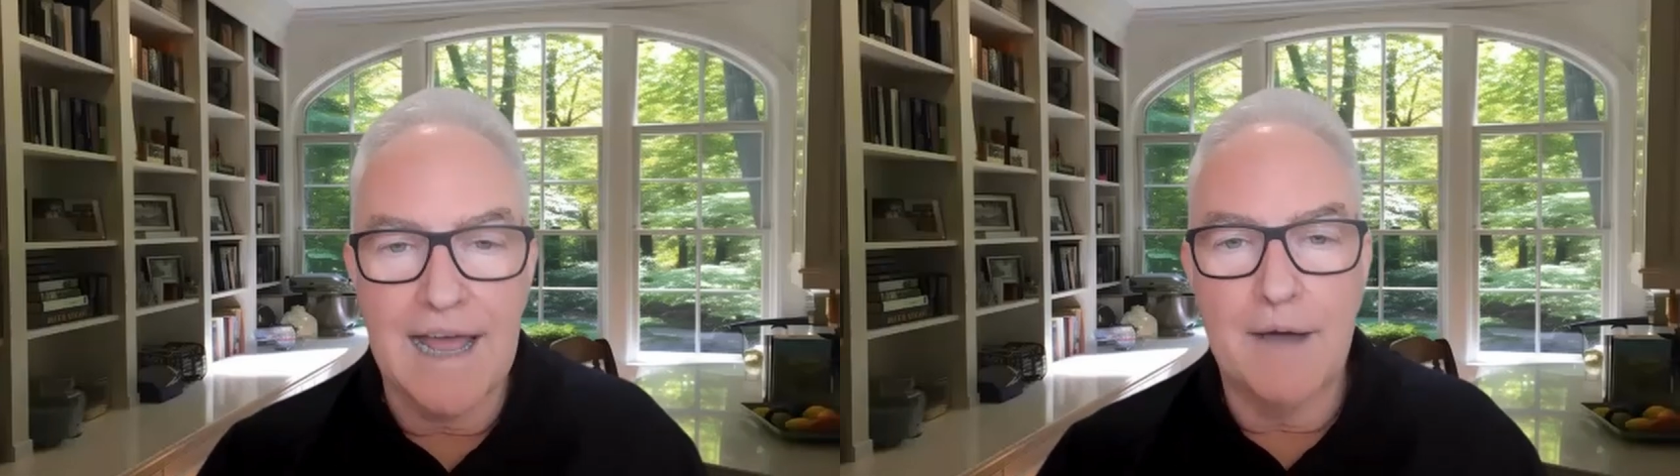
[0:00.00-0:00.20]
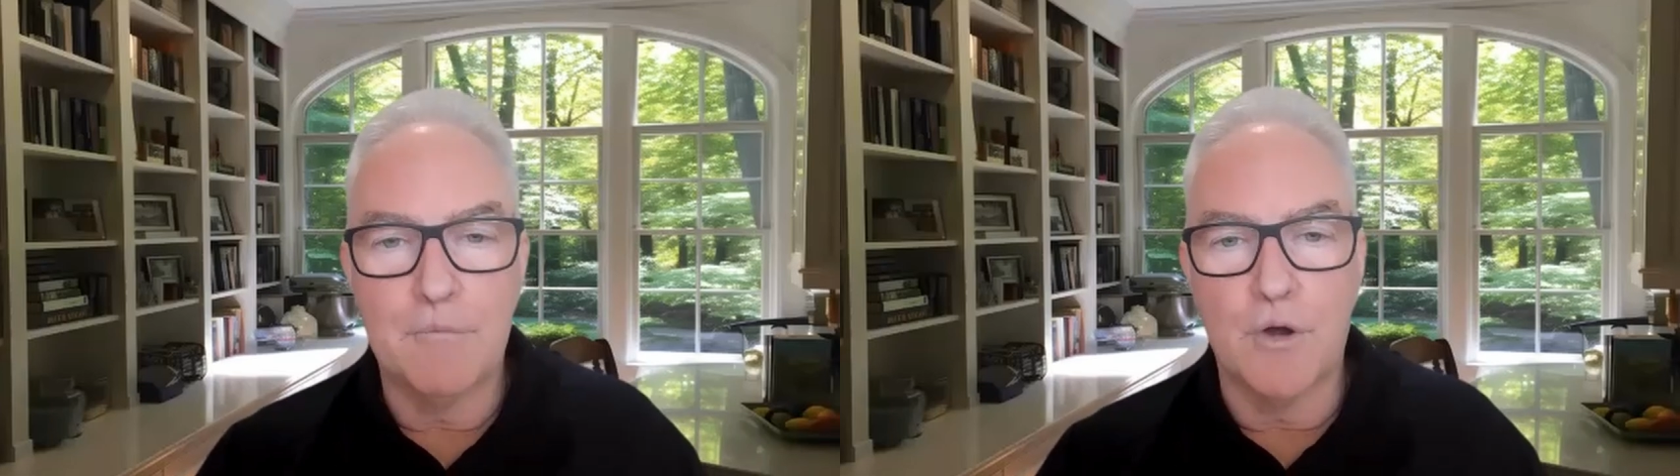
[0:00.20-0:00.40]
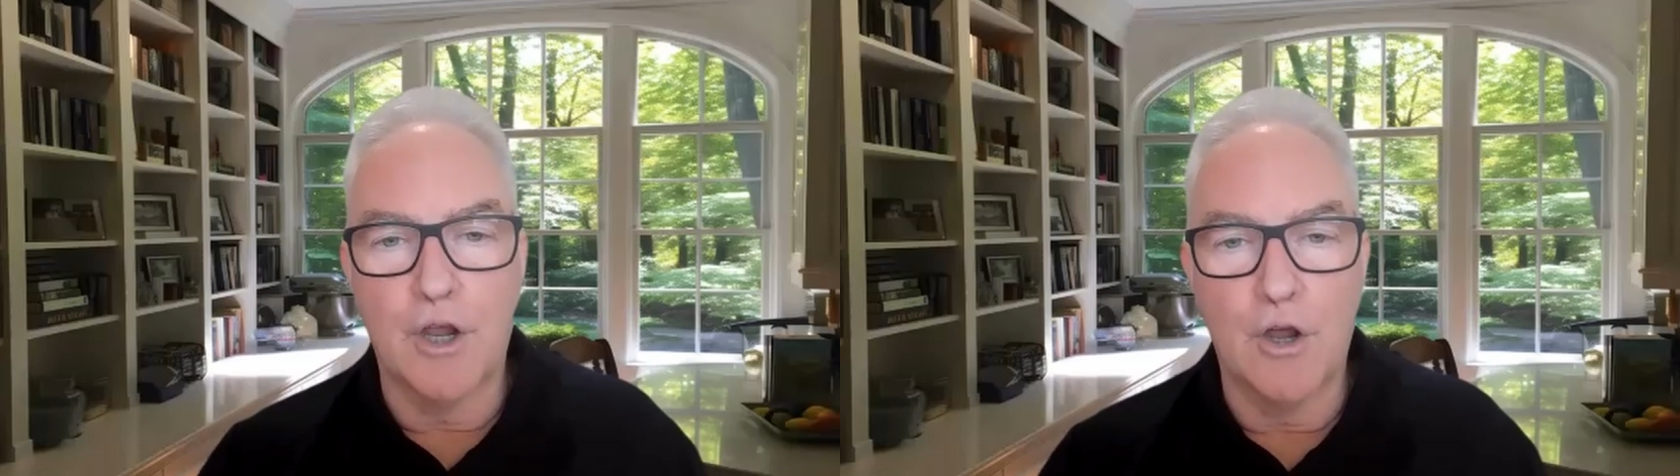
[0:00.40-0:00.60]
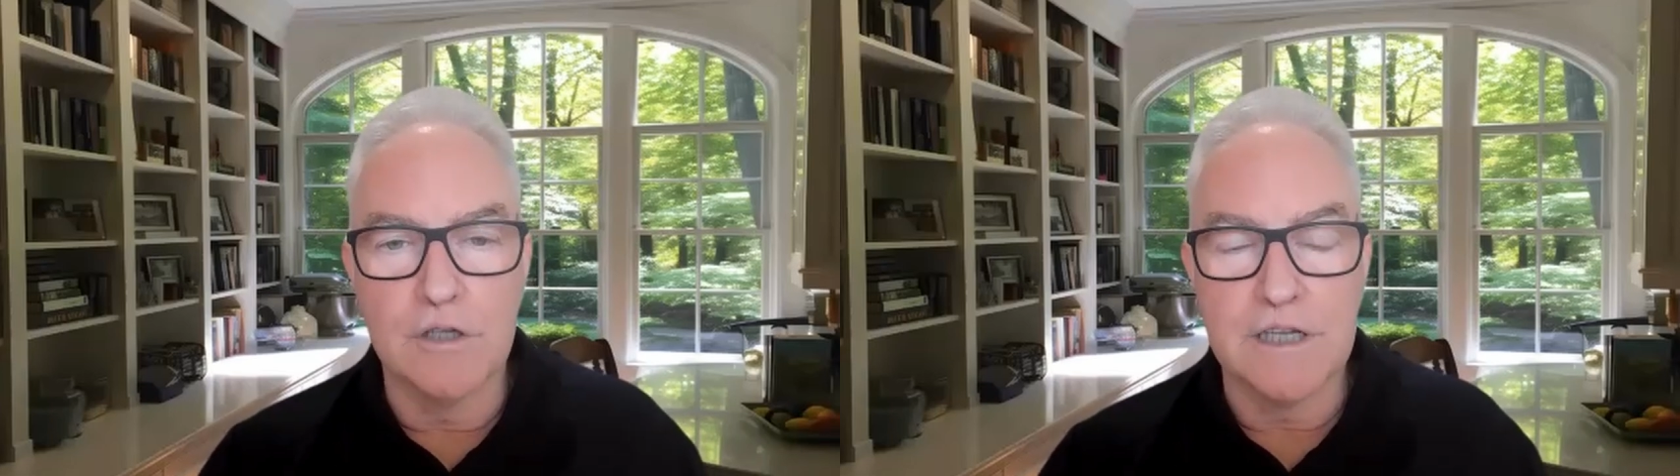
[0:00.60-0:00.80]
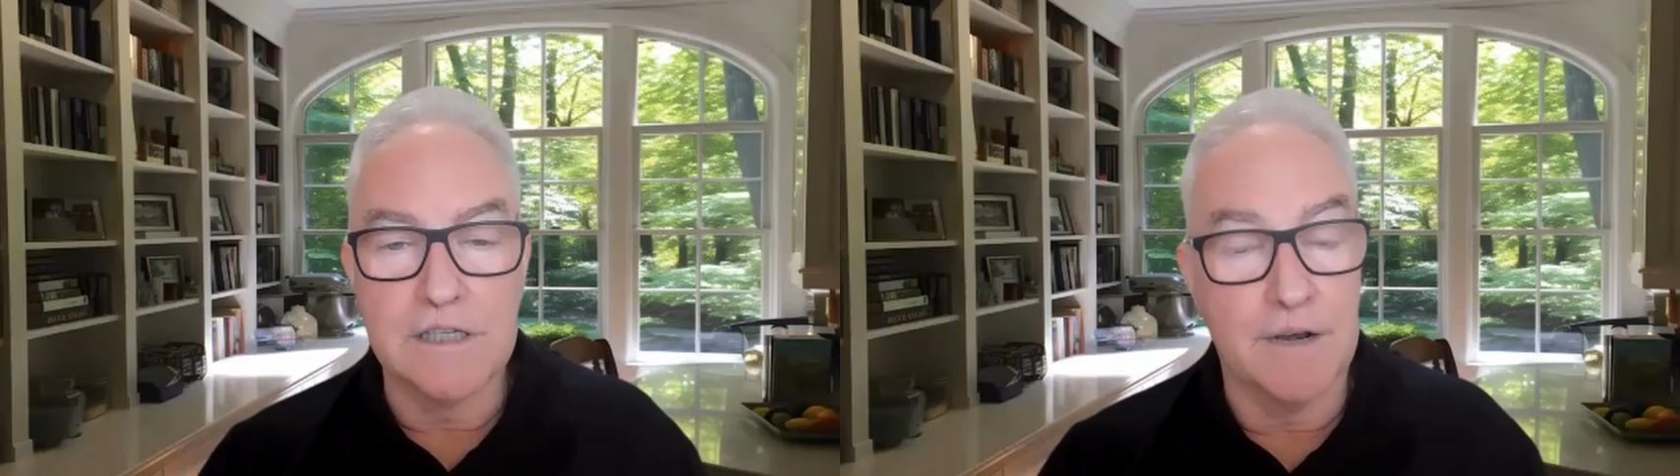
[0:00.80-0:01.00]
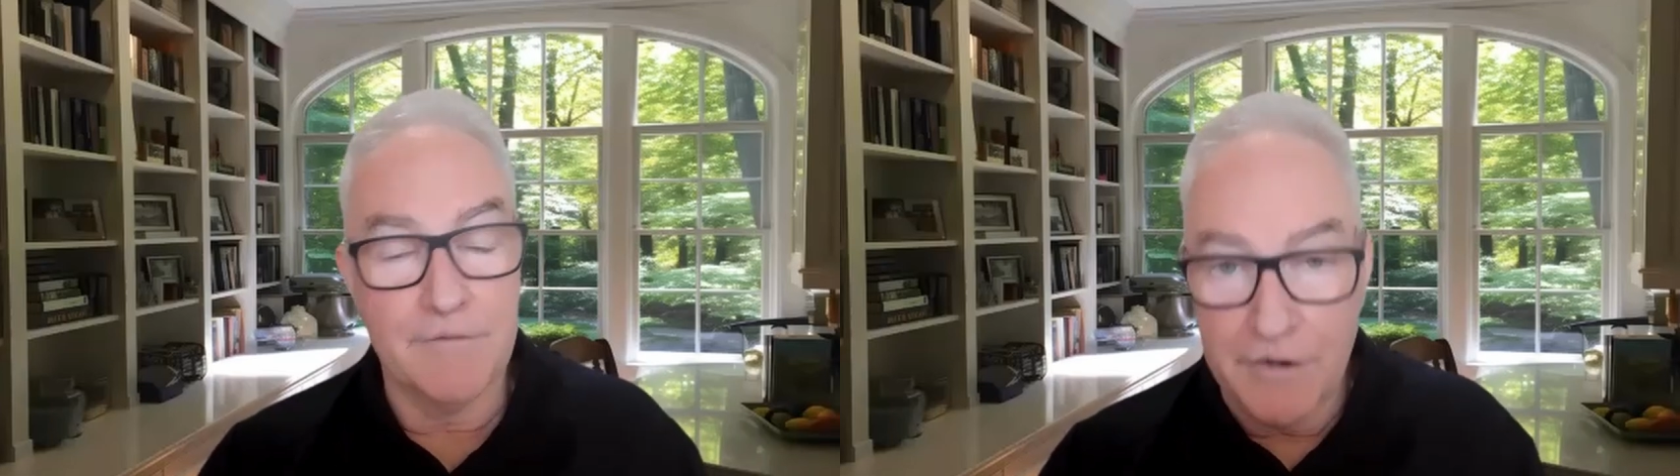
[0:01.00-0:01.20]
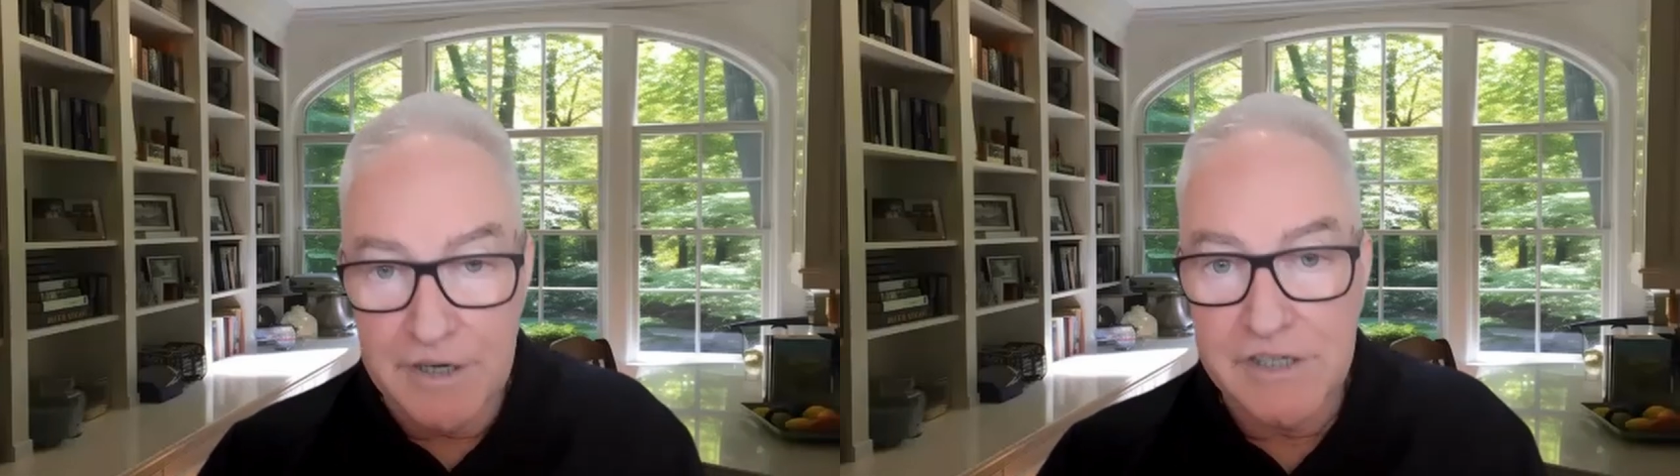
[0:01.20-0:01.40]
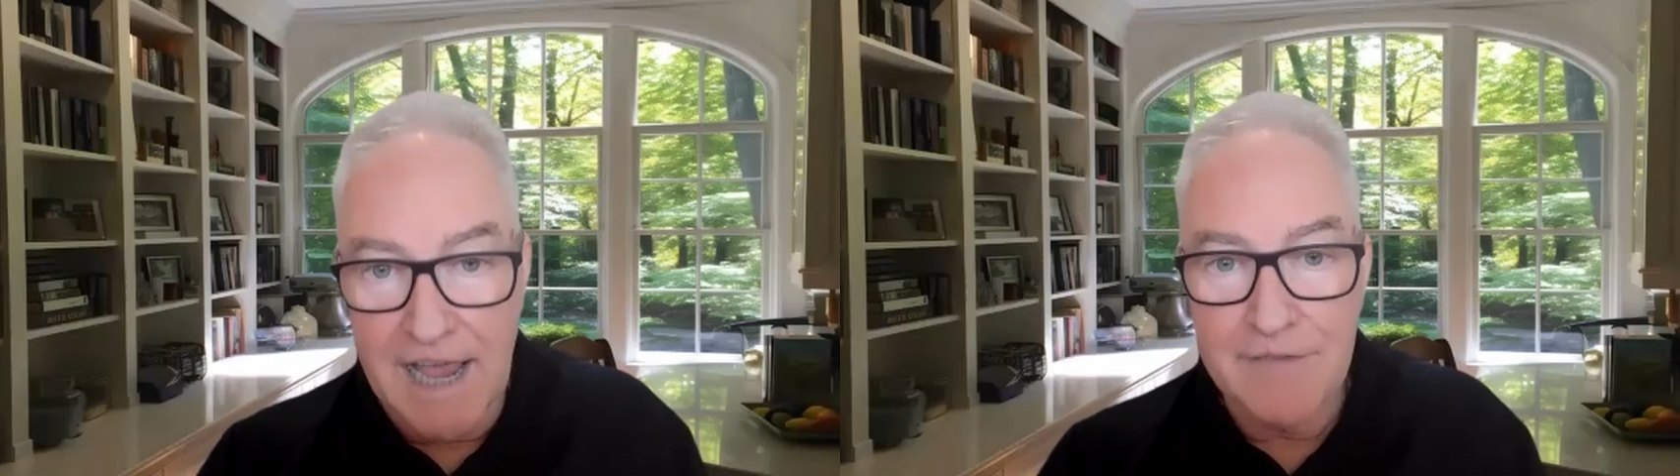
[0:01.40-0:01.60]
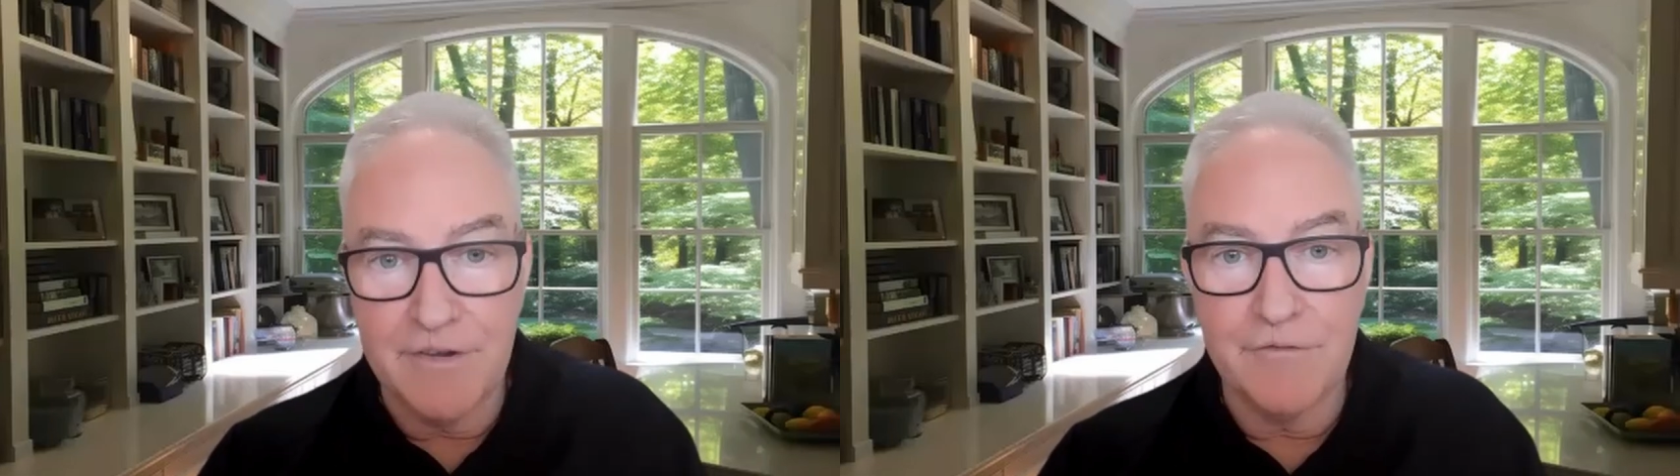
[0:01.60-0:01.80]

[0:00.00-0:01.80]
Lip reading: hardworking Aussies in a very safe